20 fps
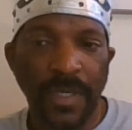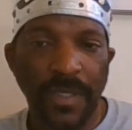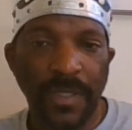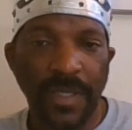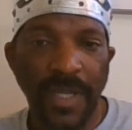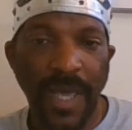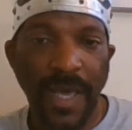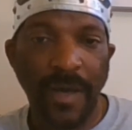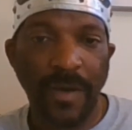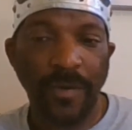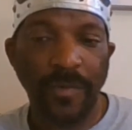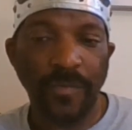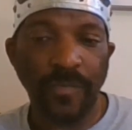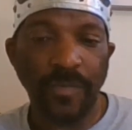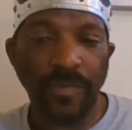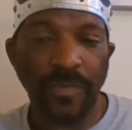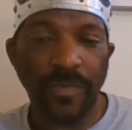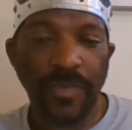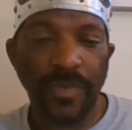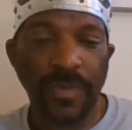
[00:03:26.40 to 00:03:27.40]
Now,
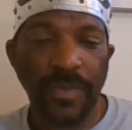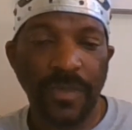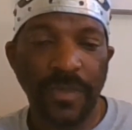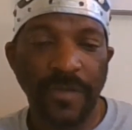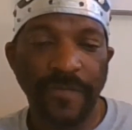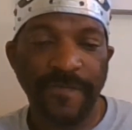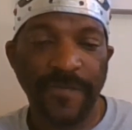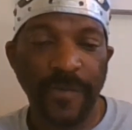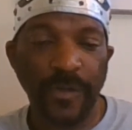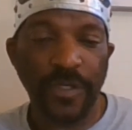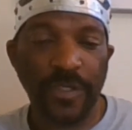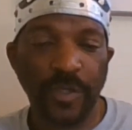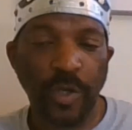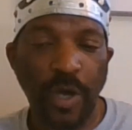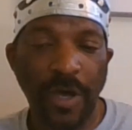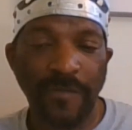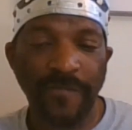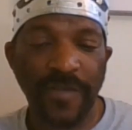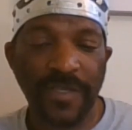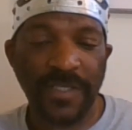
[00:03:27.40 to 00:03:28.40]
the first
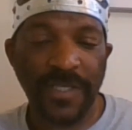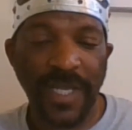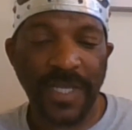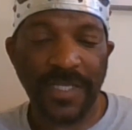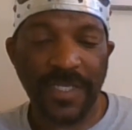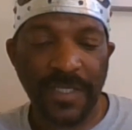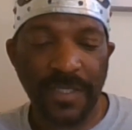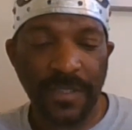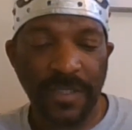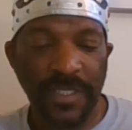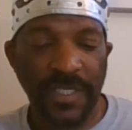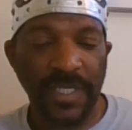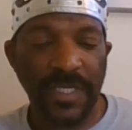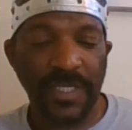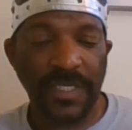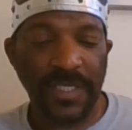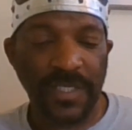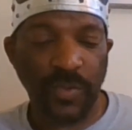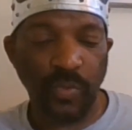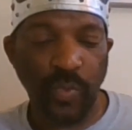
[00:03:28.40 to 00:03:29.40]
harvest that
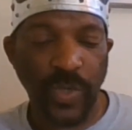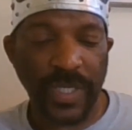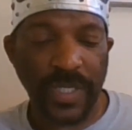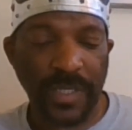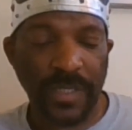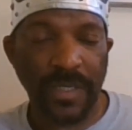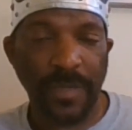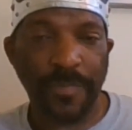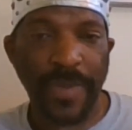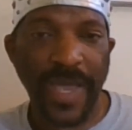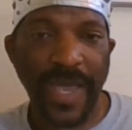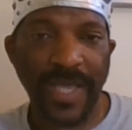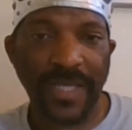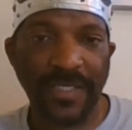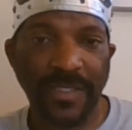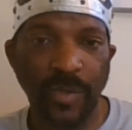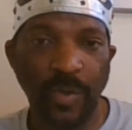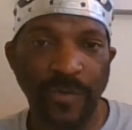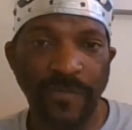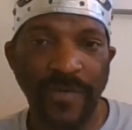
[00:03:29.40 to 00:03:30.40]
deals with the
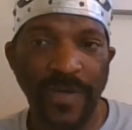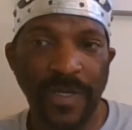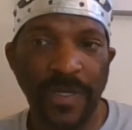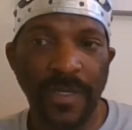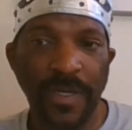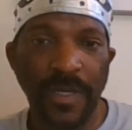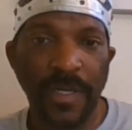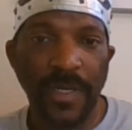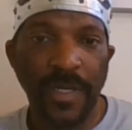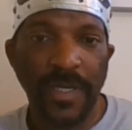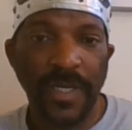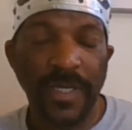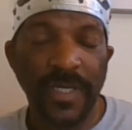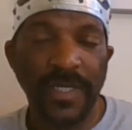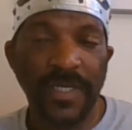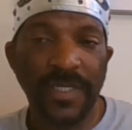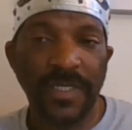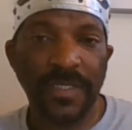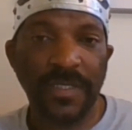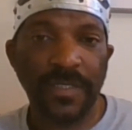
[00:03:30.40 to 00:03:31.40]
Passover
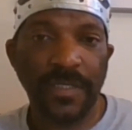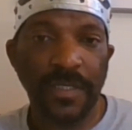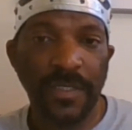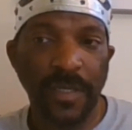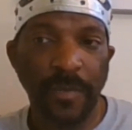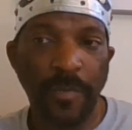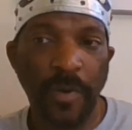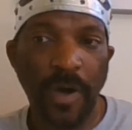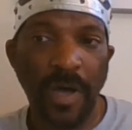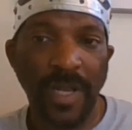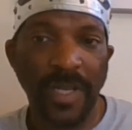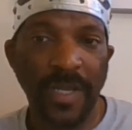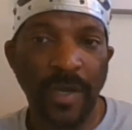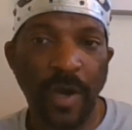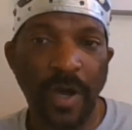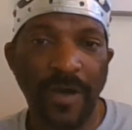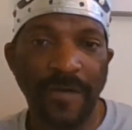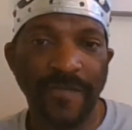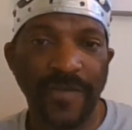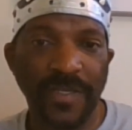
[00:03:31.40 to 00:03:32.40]
is the barley
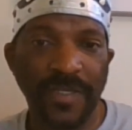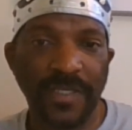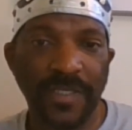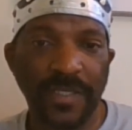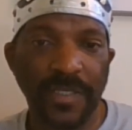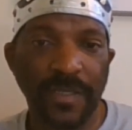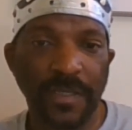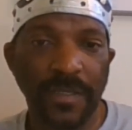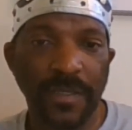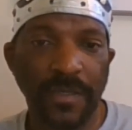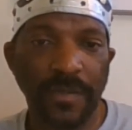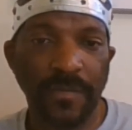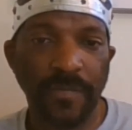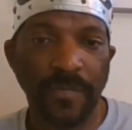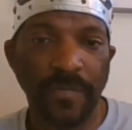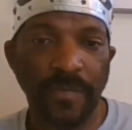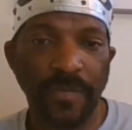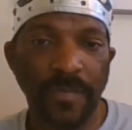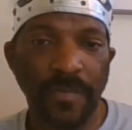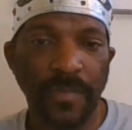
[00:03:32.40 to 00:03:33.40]
harvest,
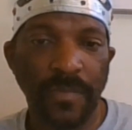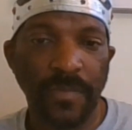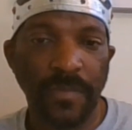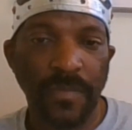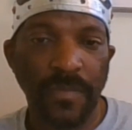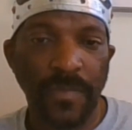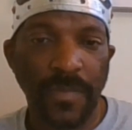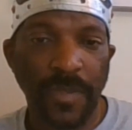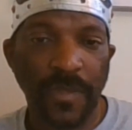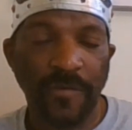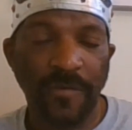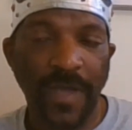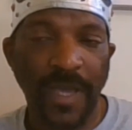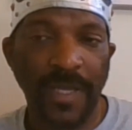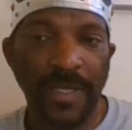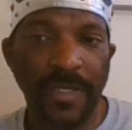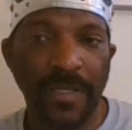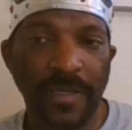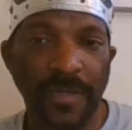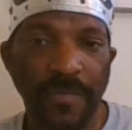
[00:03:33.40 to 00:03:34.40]

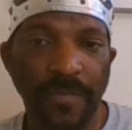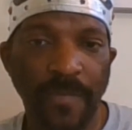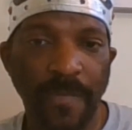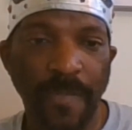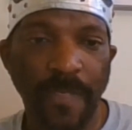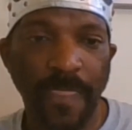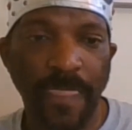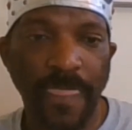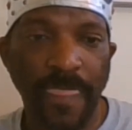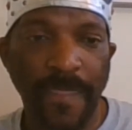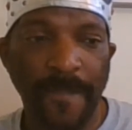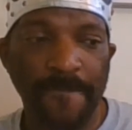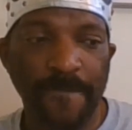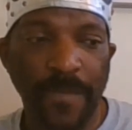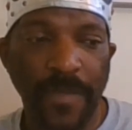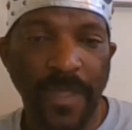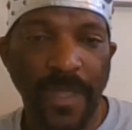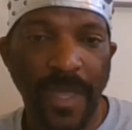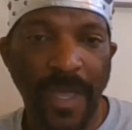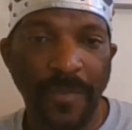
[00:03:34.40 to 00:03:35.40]
right?
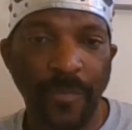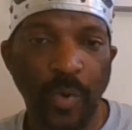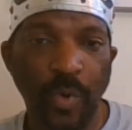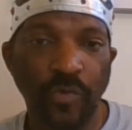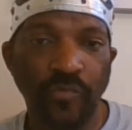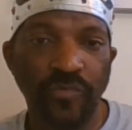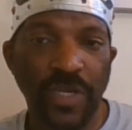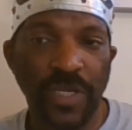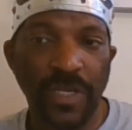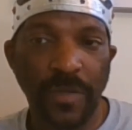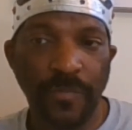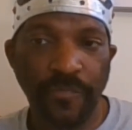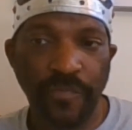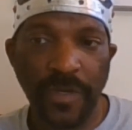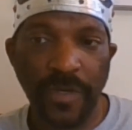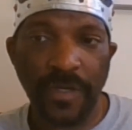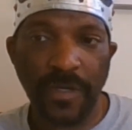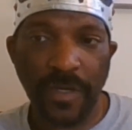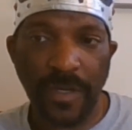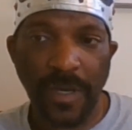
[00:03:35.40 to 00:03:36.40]
I'm going to read a
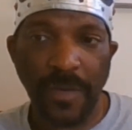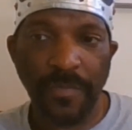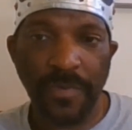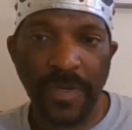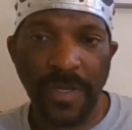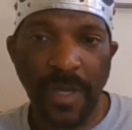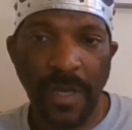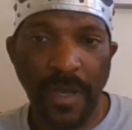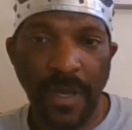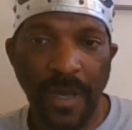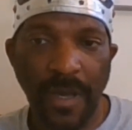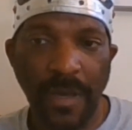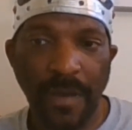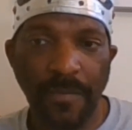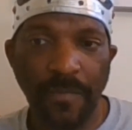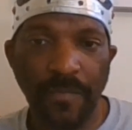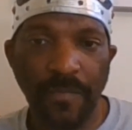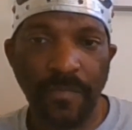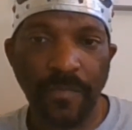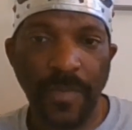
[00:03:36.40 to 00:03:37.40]
couple
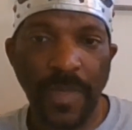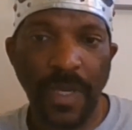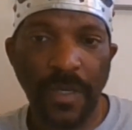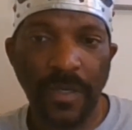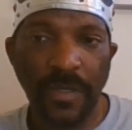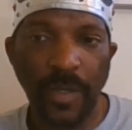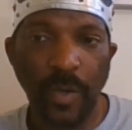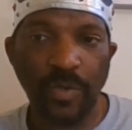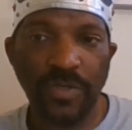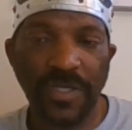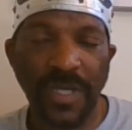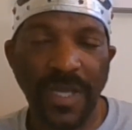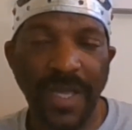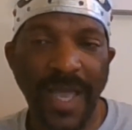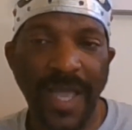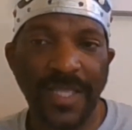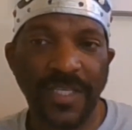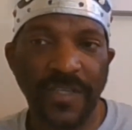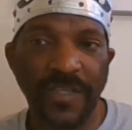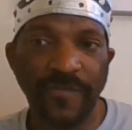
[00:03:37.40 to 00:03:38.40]
of notes I
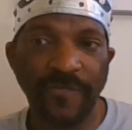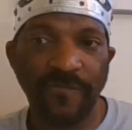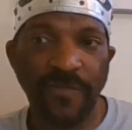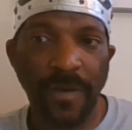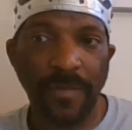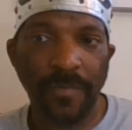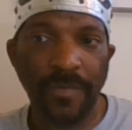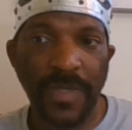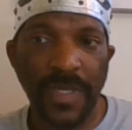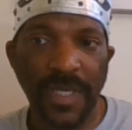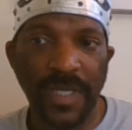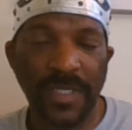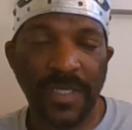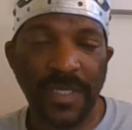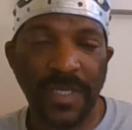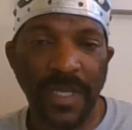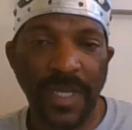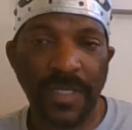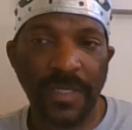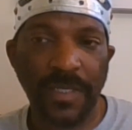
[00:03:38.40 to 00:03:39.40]
got from the
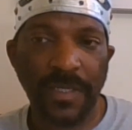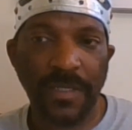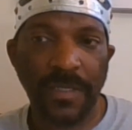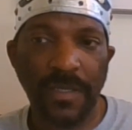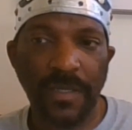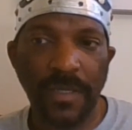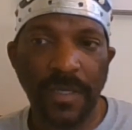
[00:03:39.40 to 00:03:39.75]
internet.